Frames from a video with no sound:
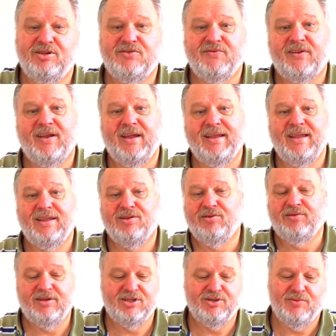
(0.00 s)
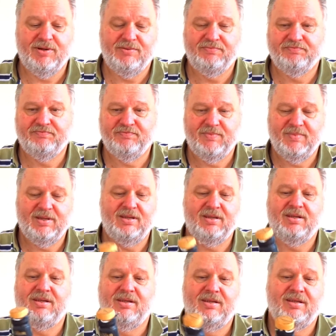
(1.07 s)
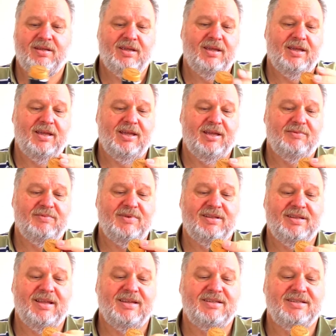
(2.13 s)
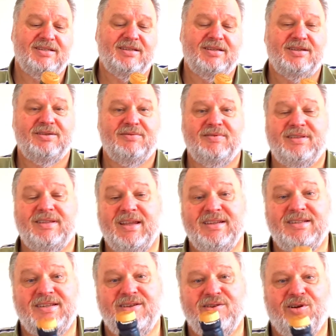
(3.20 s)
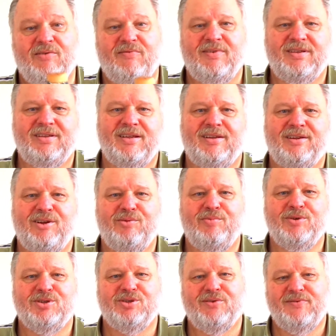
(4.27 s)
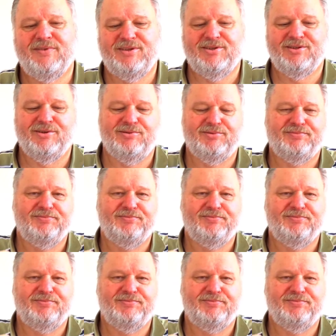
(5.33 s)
that I get on this one. The tasting of it, the aromas of it. So